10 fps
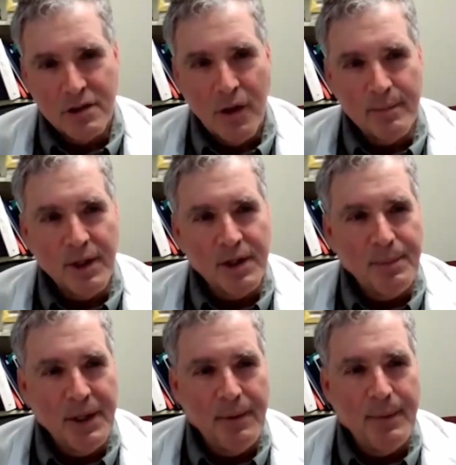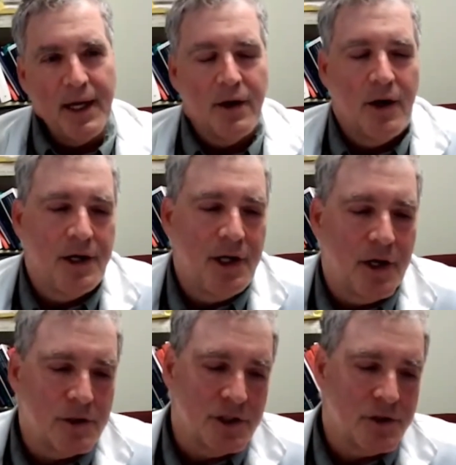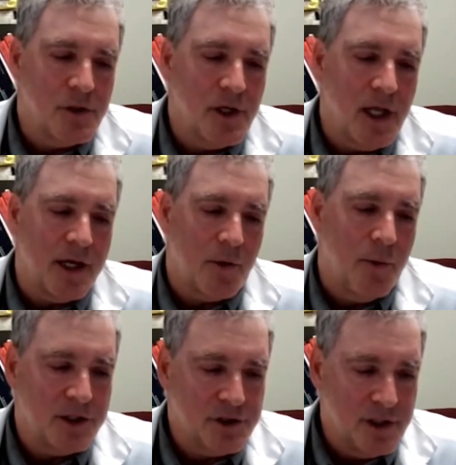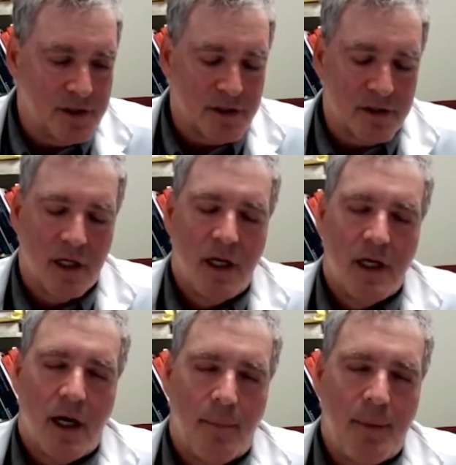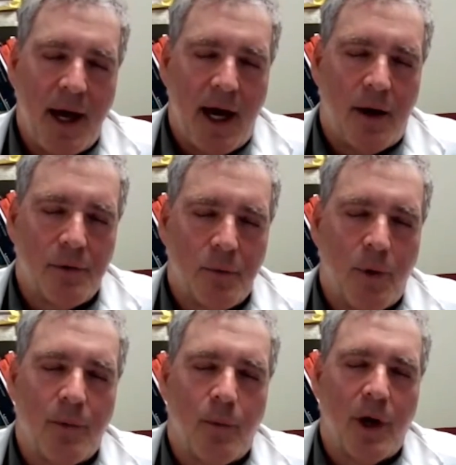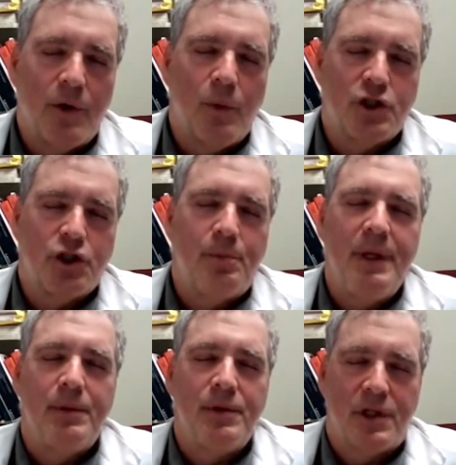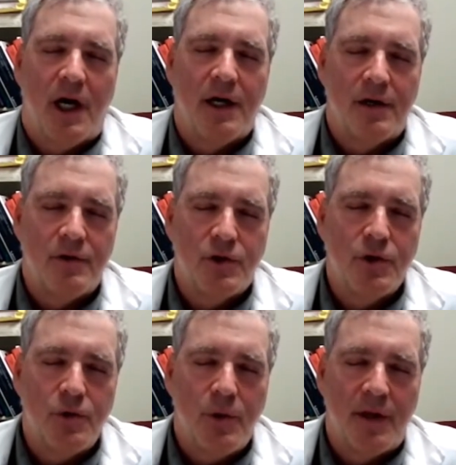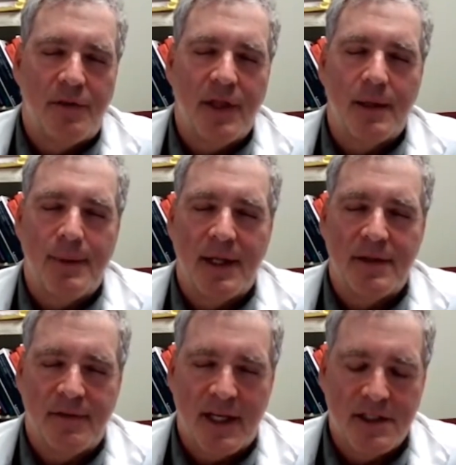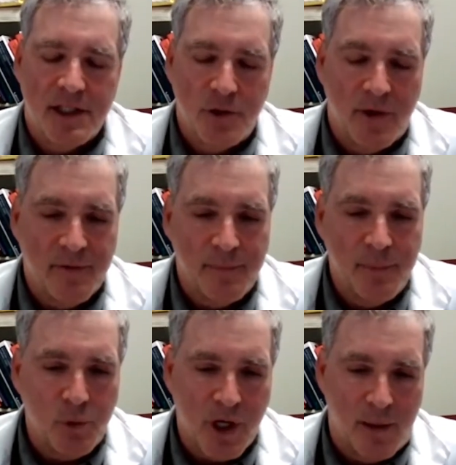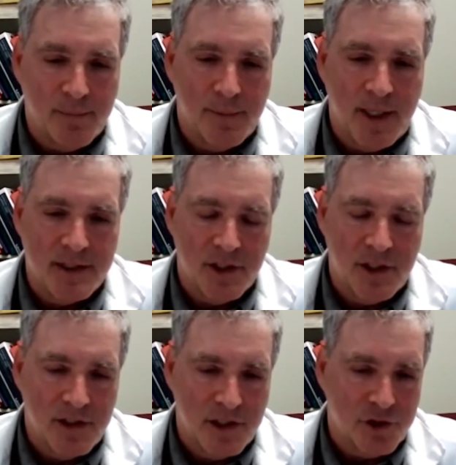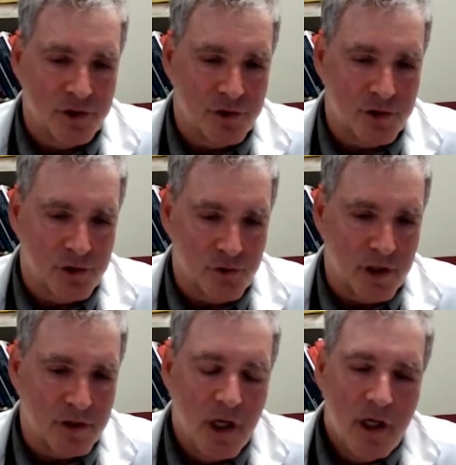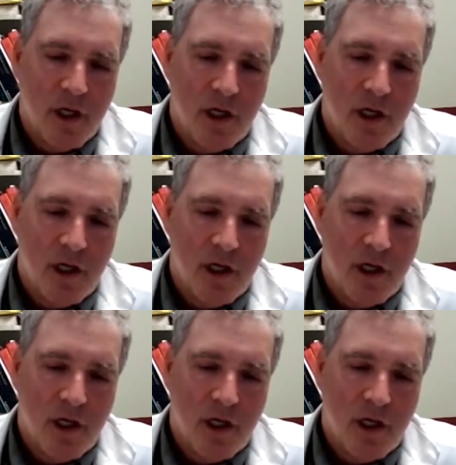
So I'm going to piggyback on here because I saw a lot of questions about what should people do and think about the vaccine who have immune compromising conditions or drugs.